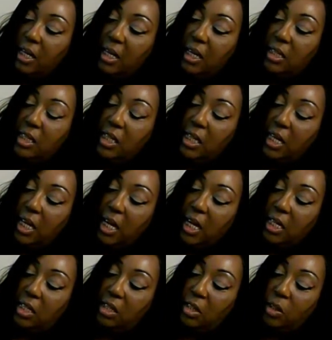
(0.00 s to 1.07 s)
And then it
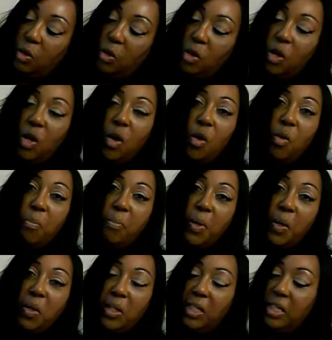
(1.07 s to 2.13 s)
has the little gold
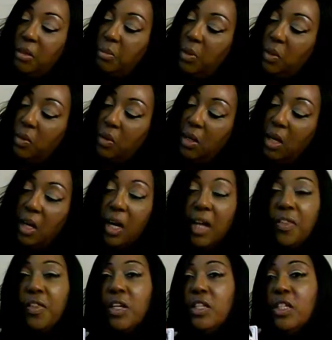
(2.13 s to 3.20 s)
ball in the middle. I
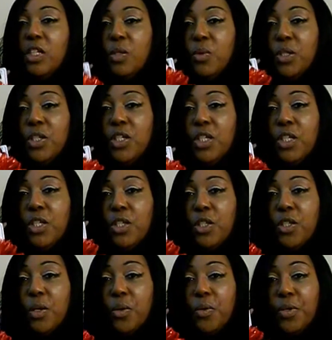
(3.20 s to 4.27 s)
thought this was just
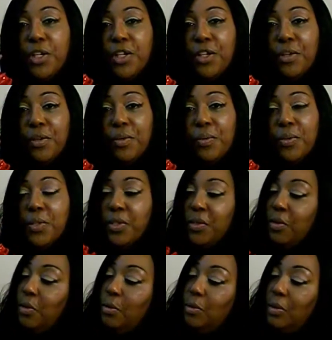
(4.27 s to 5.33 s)
so cute.
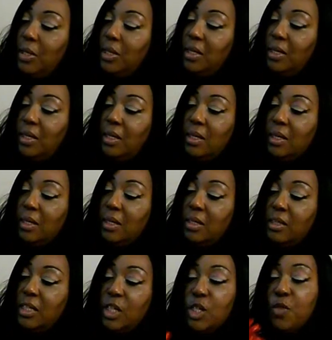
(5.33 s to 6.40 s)
So,
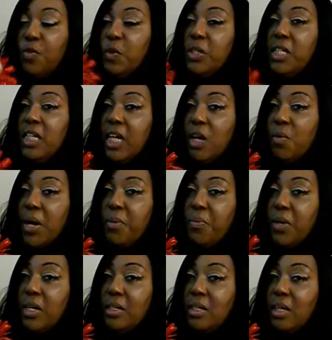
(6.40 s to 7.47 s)
this is for a DIY
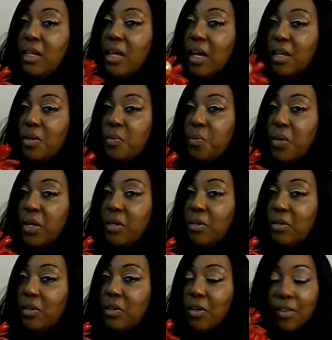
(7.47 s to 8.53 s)
project as
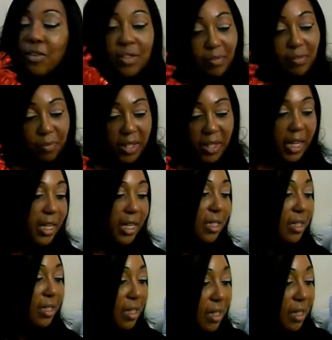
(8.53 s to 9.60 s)
well. So, yes.
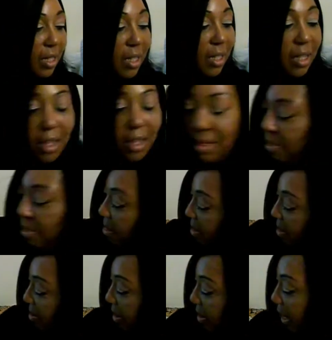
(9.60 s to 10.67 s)

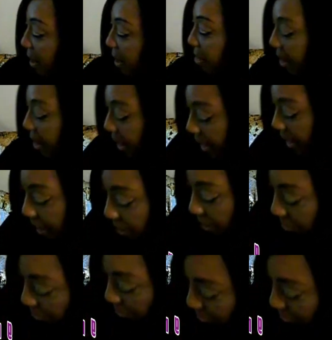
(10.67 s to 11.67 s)
Got that.